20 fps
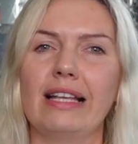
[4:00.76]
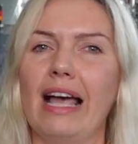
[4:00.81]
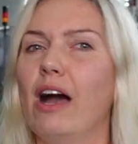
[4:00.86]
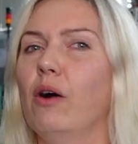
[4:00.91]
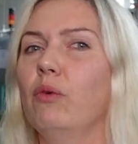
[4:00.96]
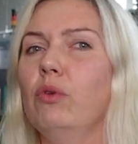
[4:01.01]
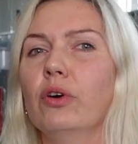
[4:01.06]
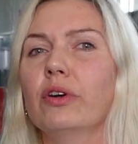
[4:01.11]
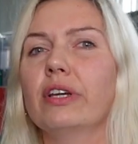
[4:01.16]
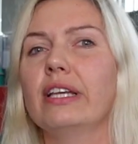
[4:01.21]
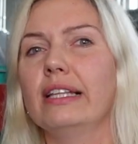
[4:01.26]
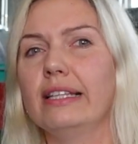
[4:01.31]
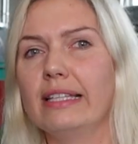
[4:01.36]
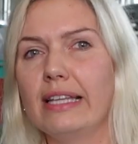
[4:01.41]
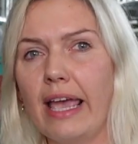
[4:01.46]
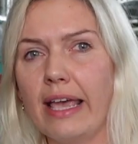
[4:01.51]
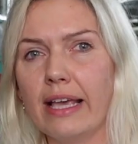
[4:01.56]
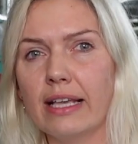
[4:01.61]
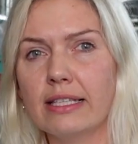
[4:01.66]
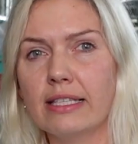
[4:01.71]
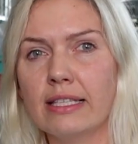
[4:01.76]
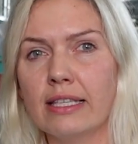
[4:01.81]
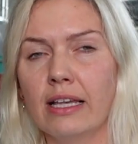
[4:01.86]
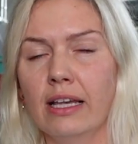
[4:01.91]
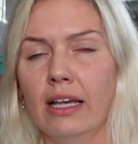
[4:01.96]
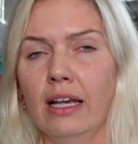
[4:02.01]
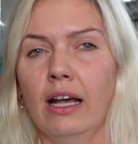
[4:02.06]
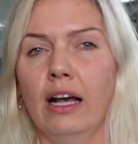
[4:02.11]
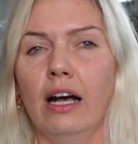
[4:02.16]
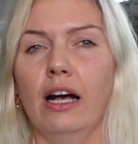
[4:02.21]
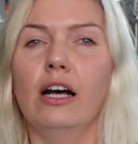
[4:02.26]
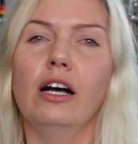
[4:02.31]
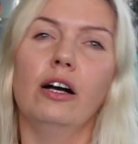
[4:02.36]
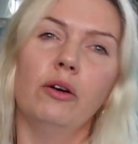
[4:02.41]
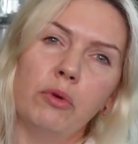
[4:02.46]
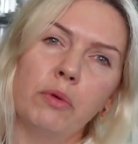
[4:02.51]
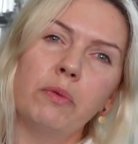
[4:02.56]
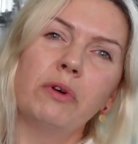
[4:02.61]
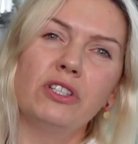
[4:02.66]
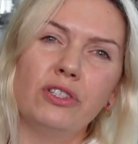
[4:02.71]
how long it takes.
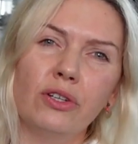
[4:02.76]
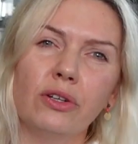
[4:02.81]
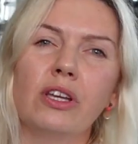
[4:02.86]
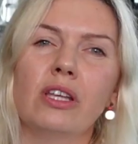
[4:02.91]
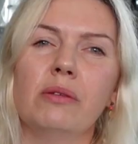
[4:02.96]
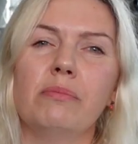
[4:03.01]
We were talking